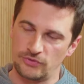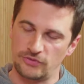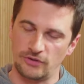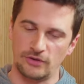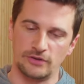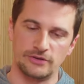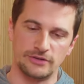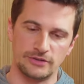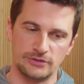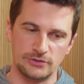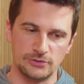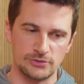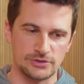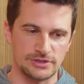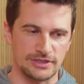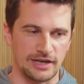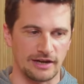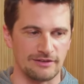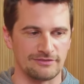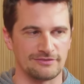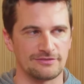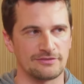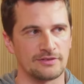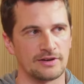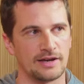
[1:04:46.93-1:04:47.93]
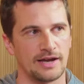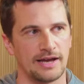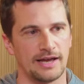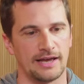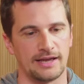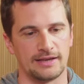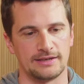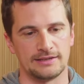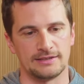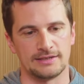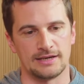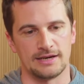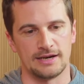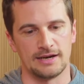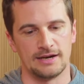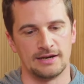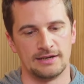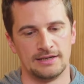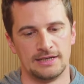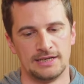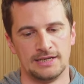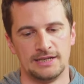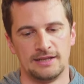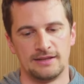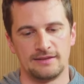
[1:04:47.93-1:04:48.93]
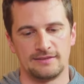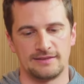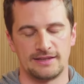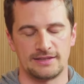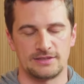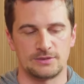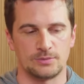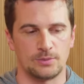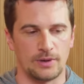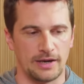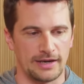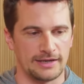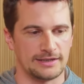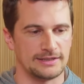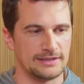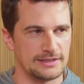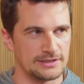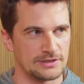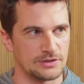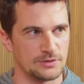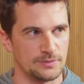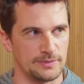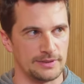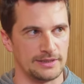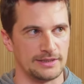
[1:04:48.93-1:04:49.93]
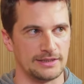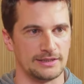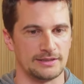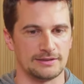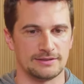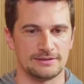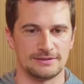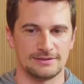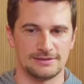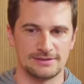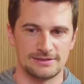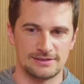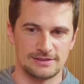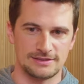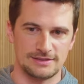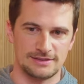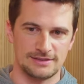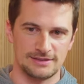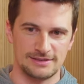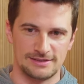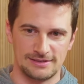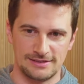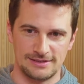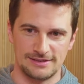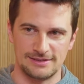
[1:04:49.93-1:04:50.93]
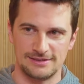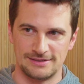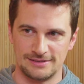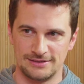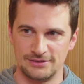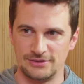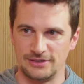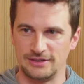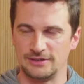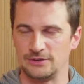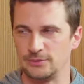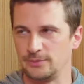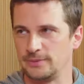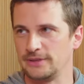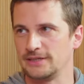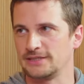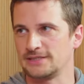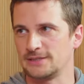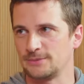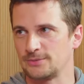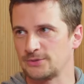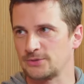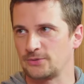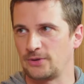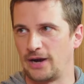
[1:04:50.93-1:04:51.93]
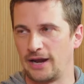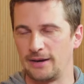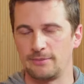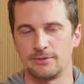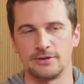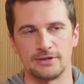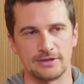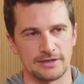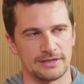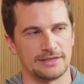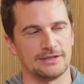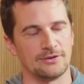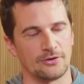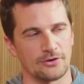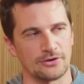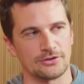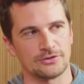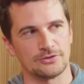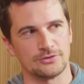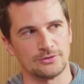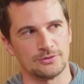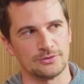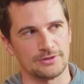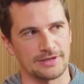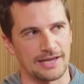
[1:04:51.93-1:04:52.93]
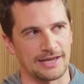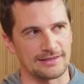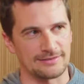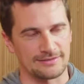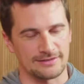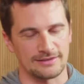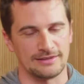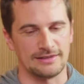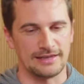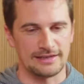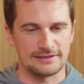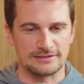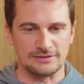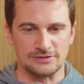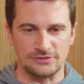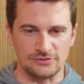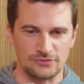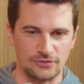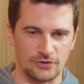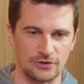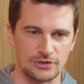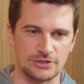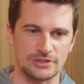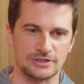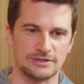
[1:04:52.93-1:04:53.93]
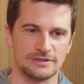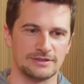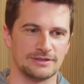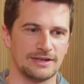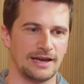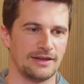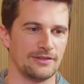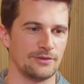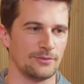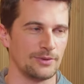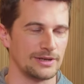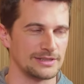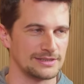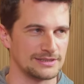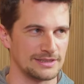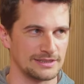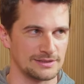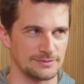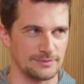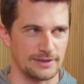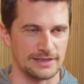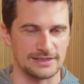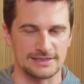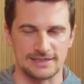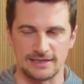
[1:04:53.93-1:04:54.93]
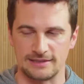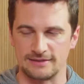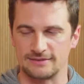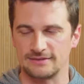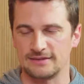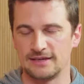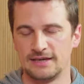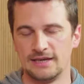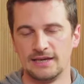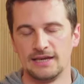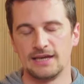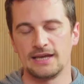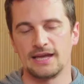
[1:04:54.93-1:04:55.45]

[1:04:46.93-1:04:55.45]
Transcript: with all the new stuff. And uh, that's why it needs to be you need to be a subscriber in order to get the latest version. Otherwise, it doesn't make sense.